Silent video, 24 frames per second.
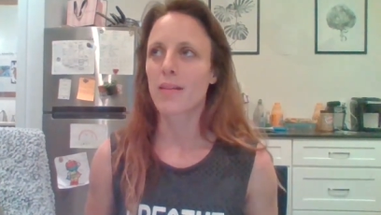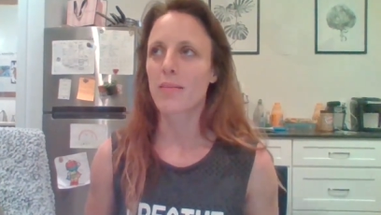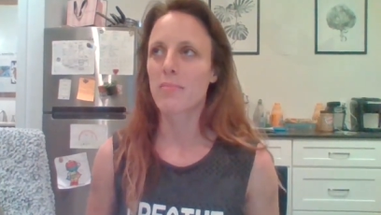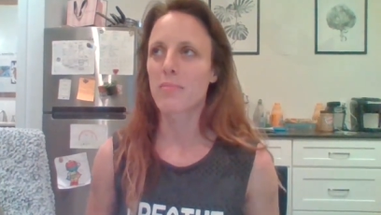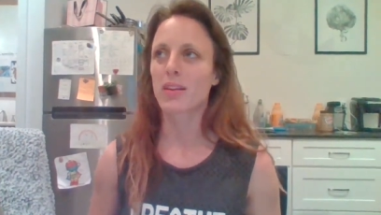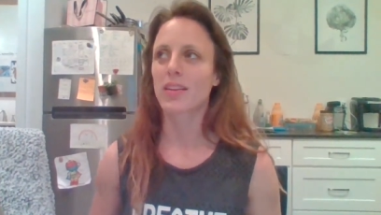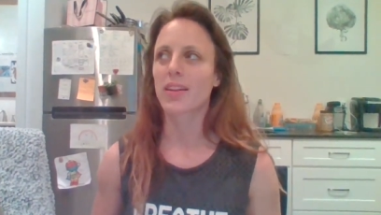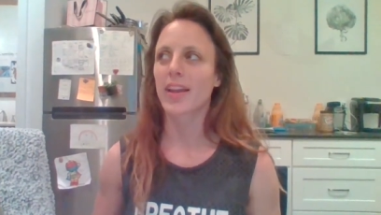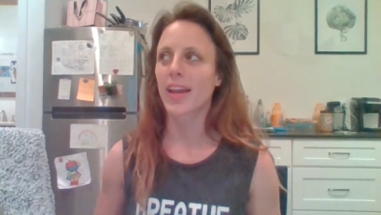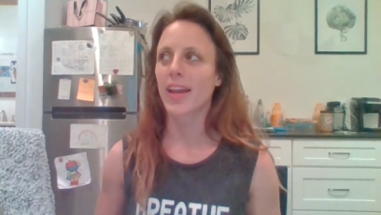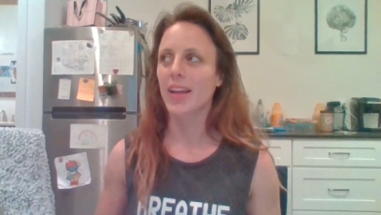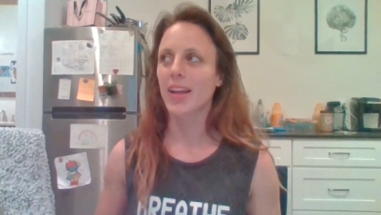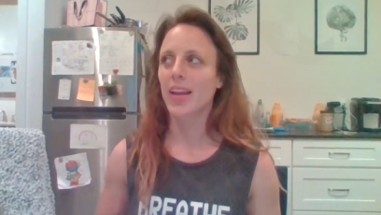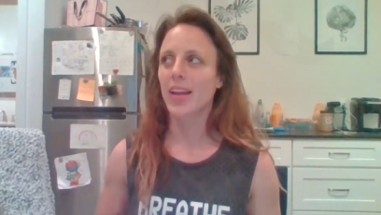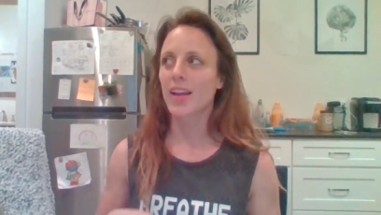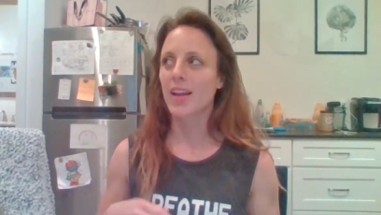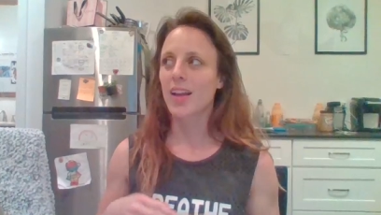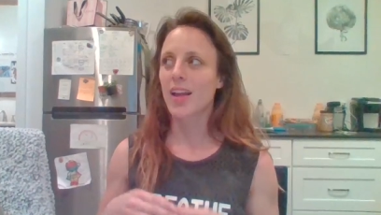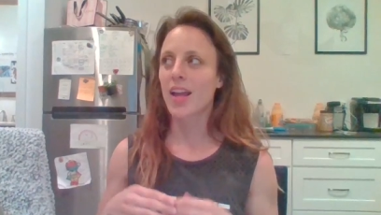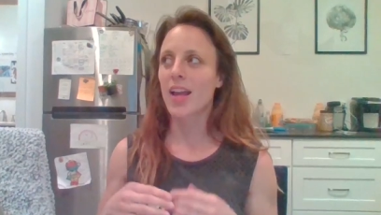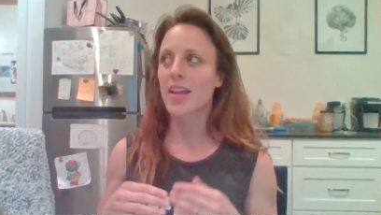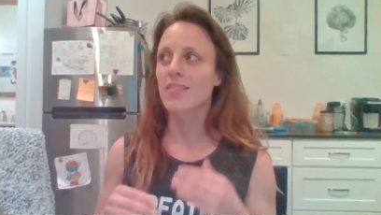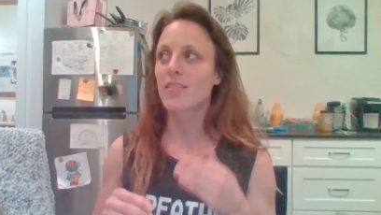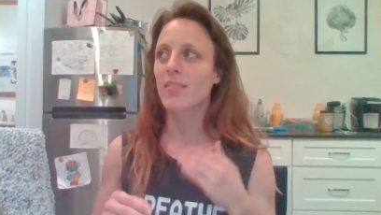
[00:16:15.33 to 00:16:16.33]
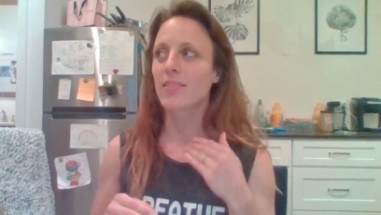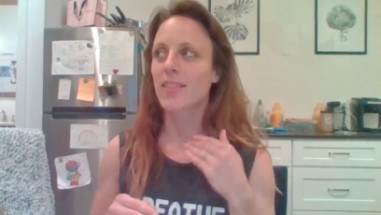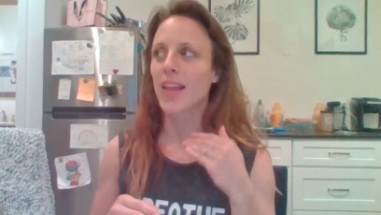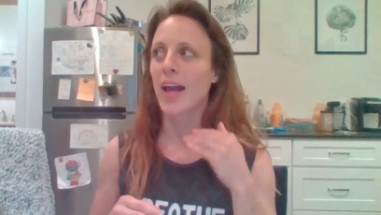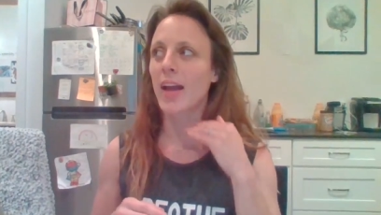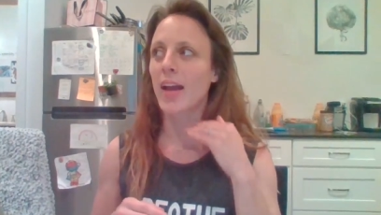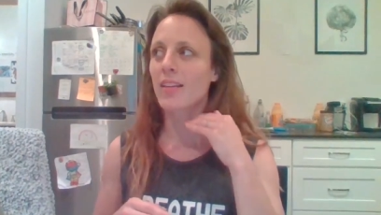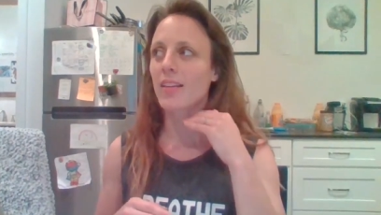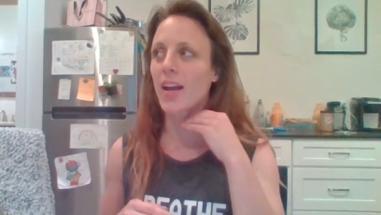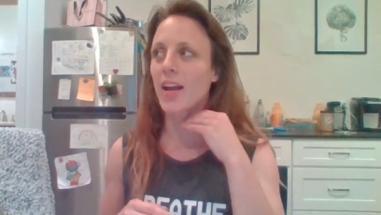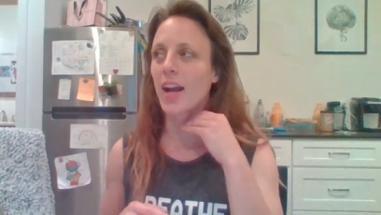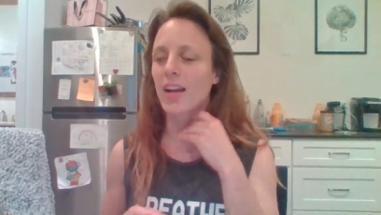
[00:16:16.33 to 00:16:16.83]
but like and
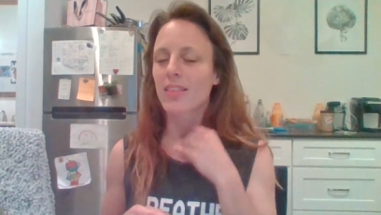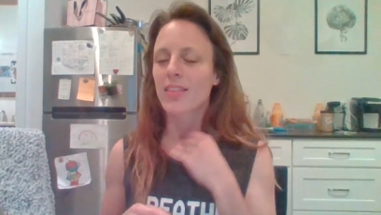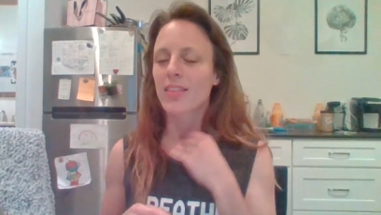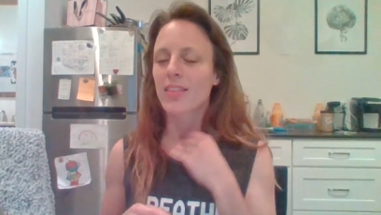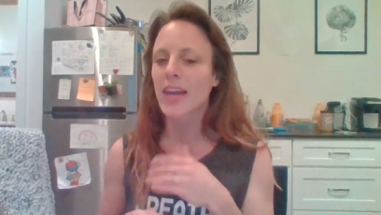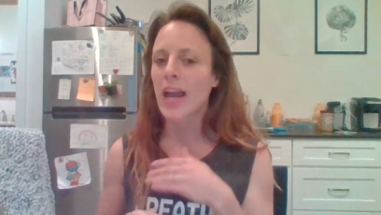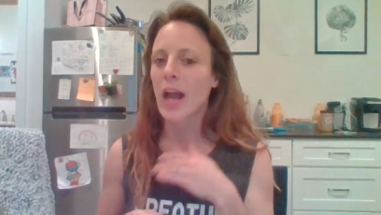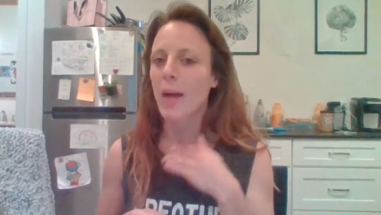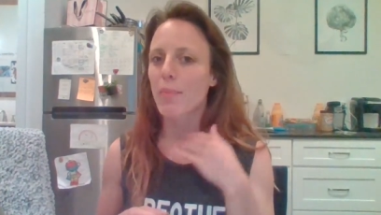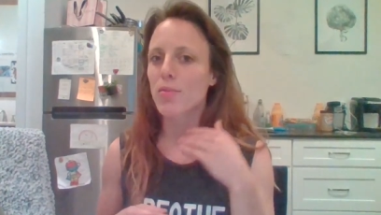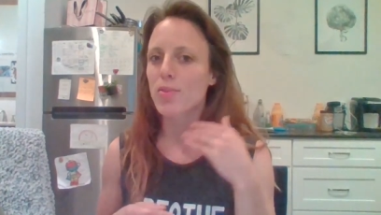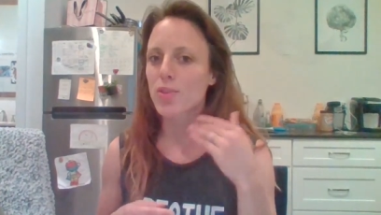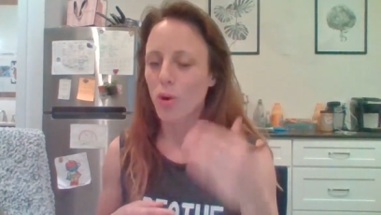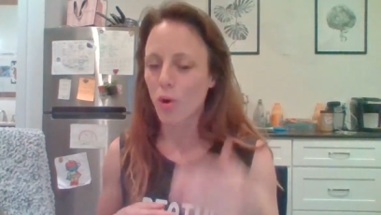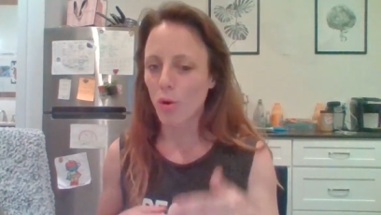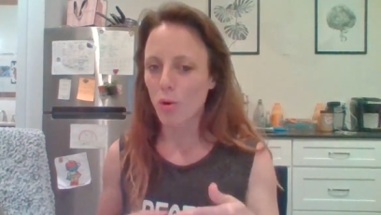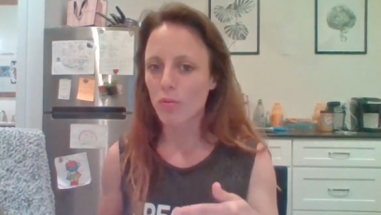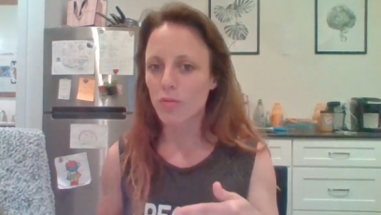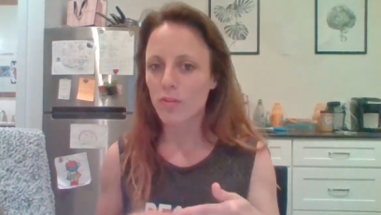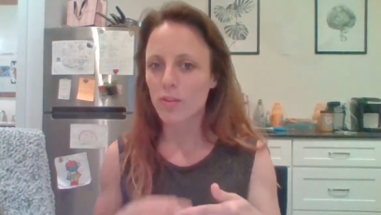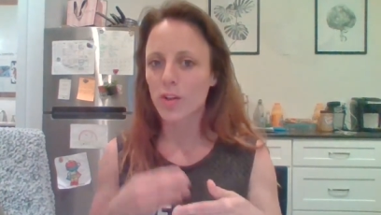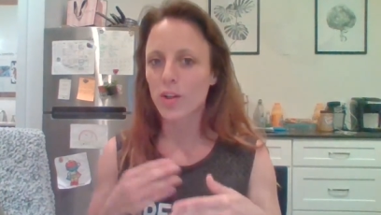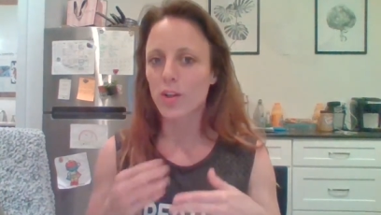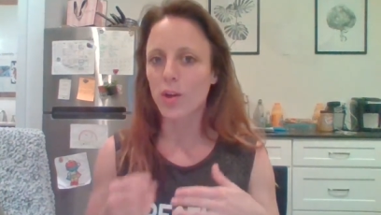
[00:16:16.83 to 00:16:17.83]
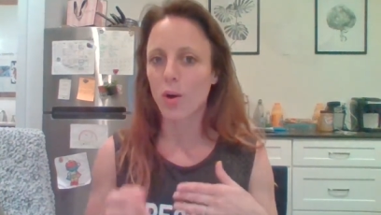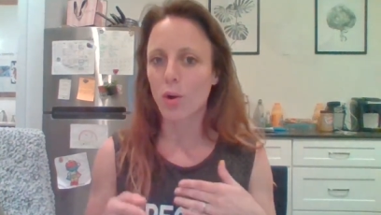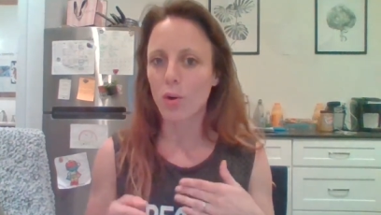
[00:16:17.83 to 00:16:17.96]
that kind of thing happened over and